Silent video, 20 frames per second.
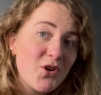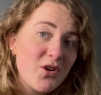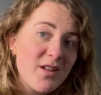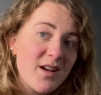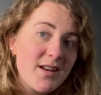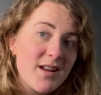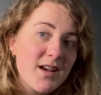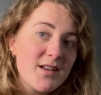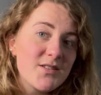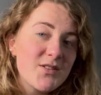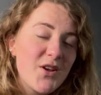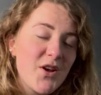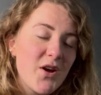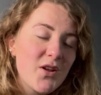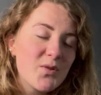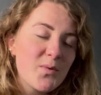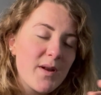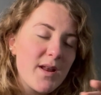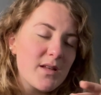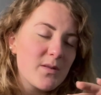that next year.
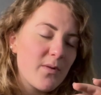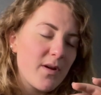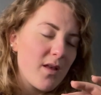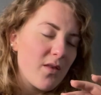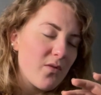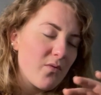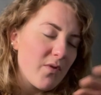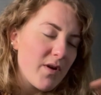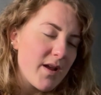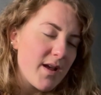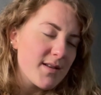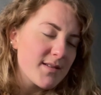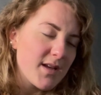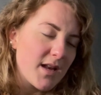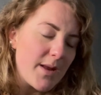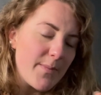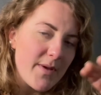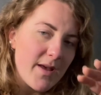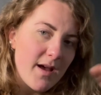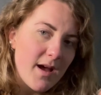2023 is
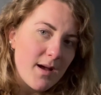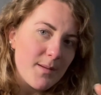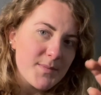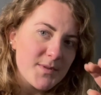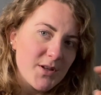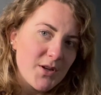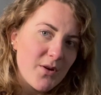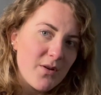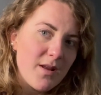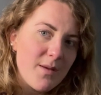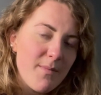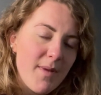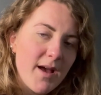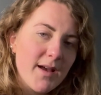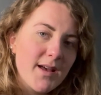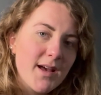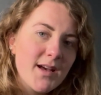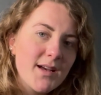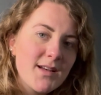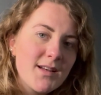going to be absolutely
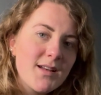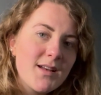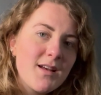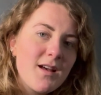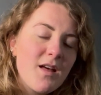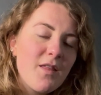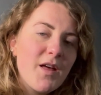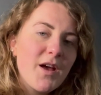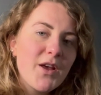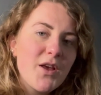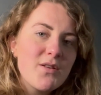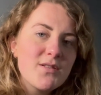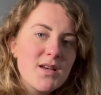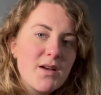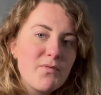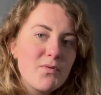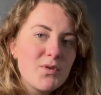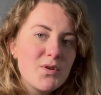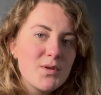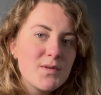mega. Thank you to
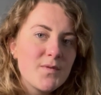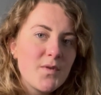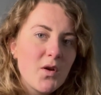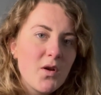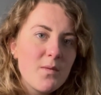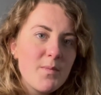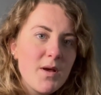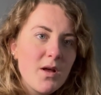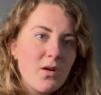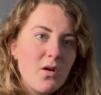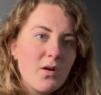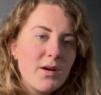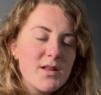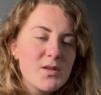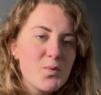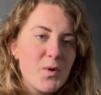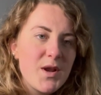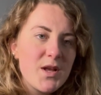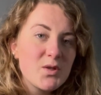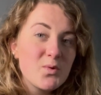everyone who's followed me along in
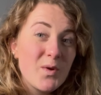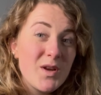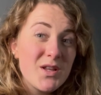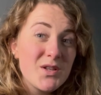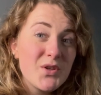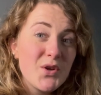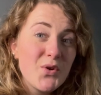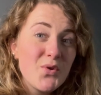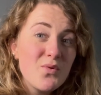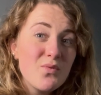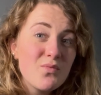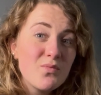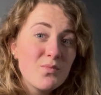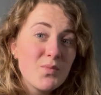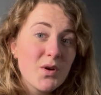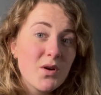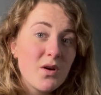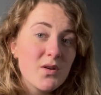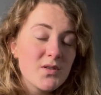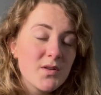2022,
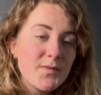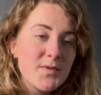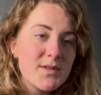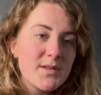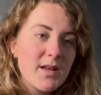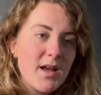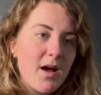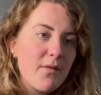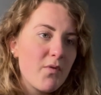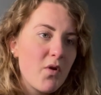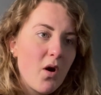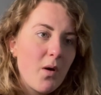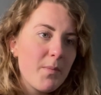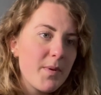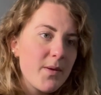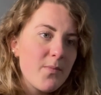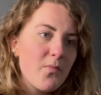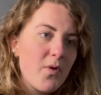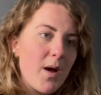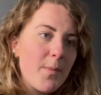because obviously I've not
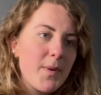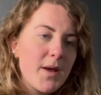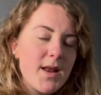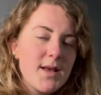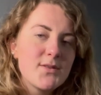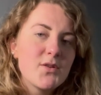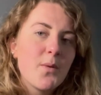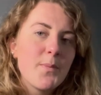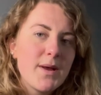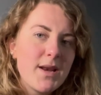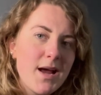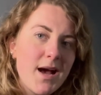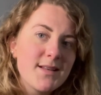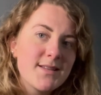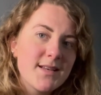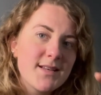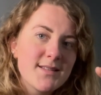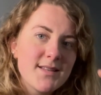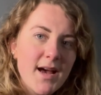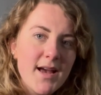been prepping. It's not been as
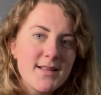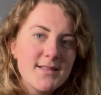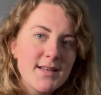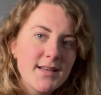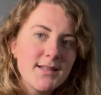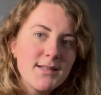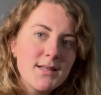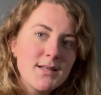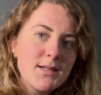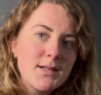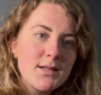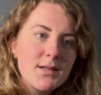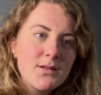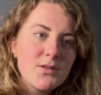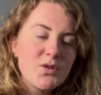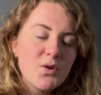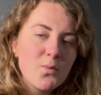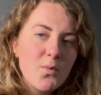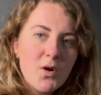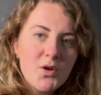exciting
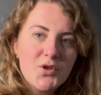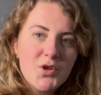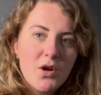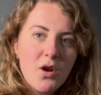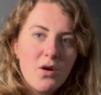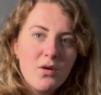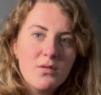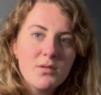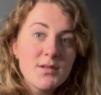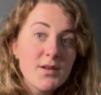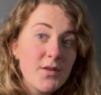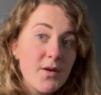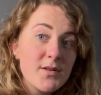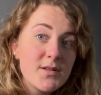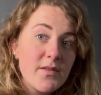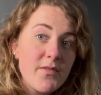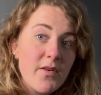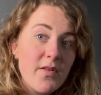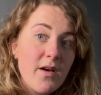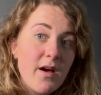to watch along. So
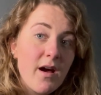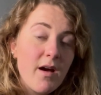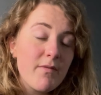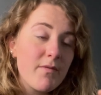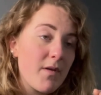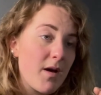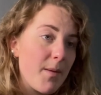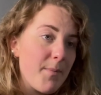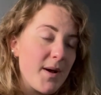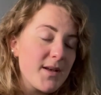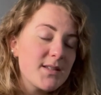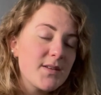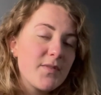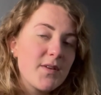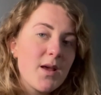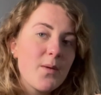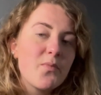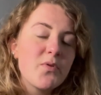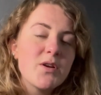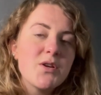those of you that have, I
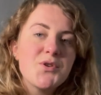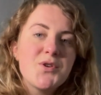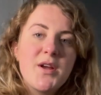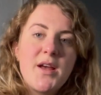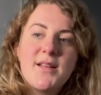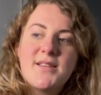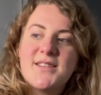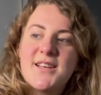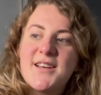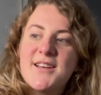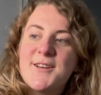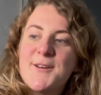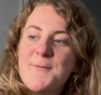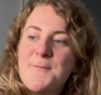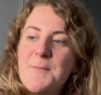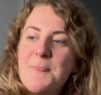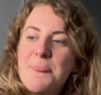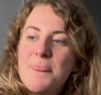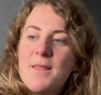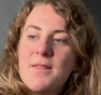massively appreciate it.
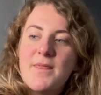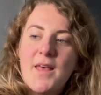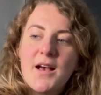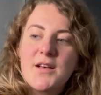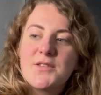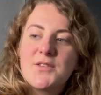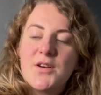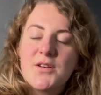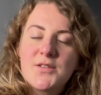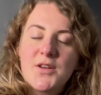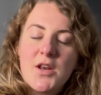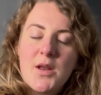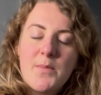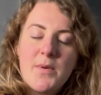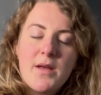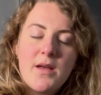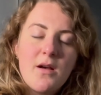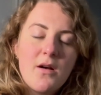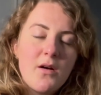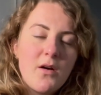Next year is going to
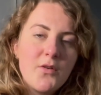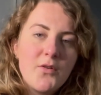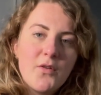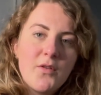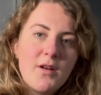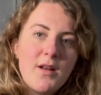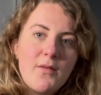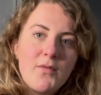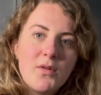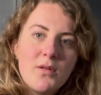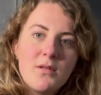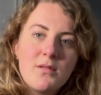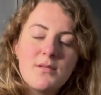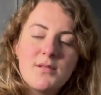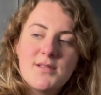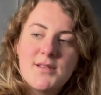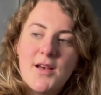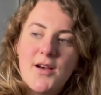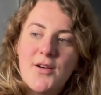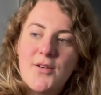be another level.
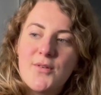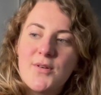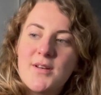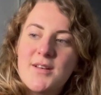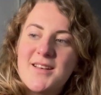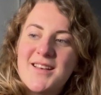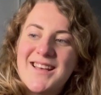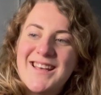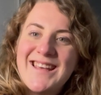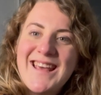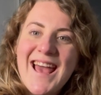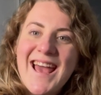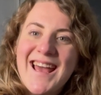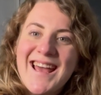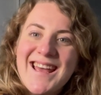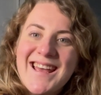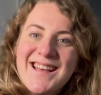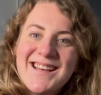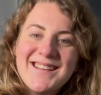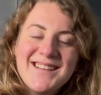So
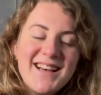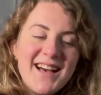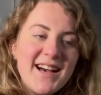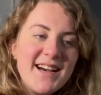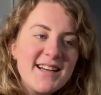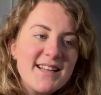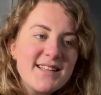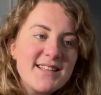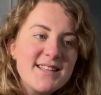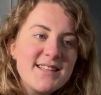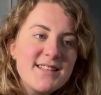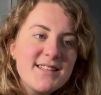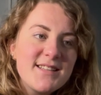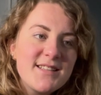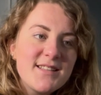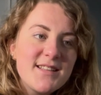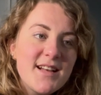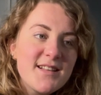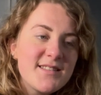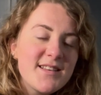yay. And
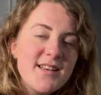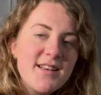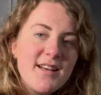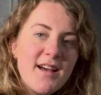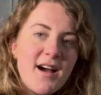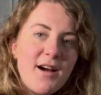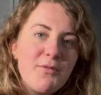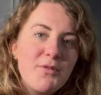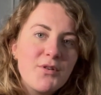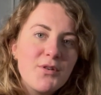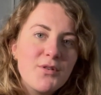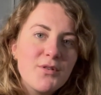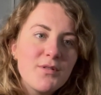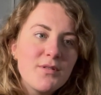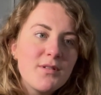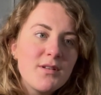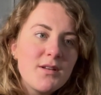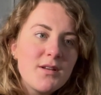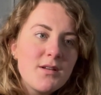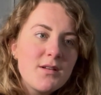that's it.
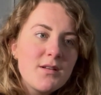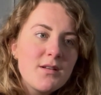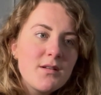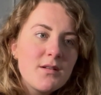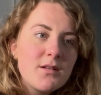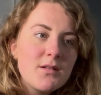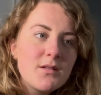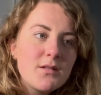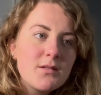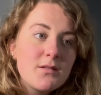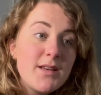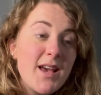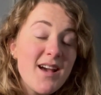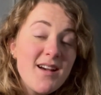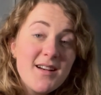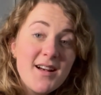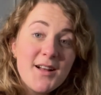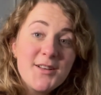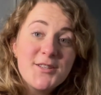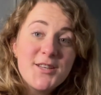I'll
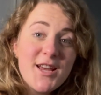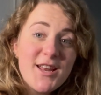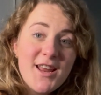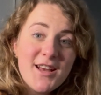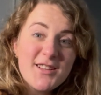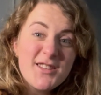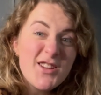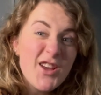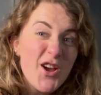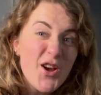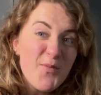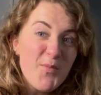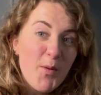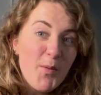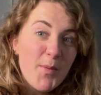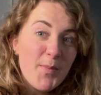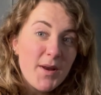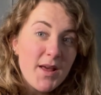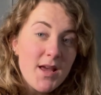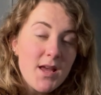see you next year
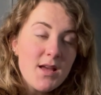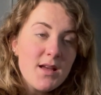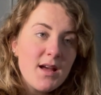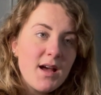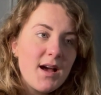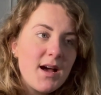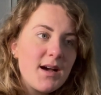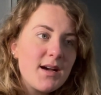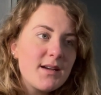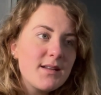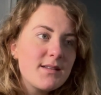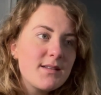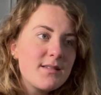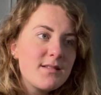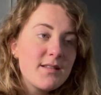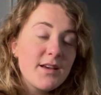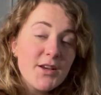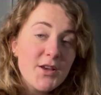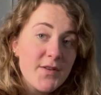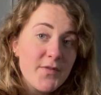probably. And
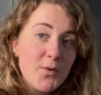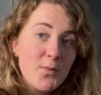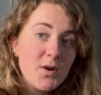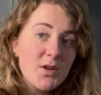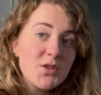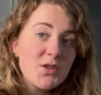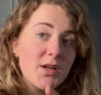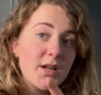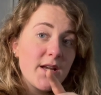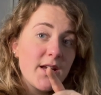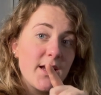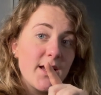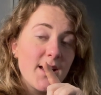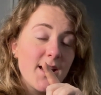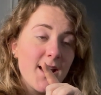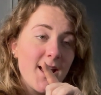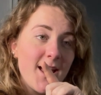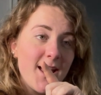thank you for watching.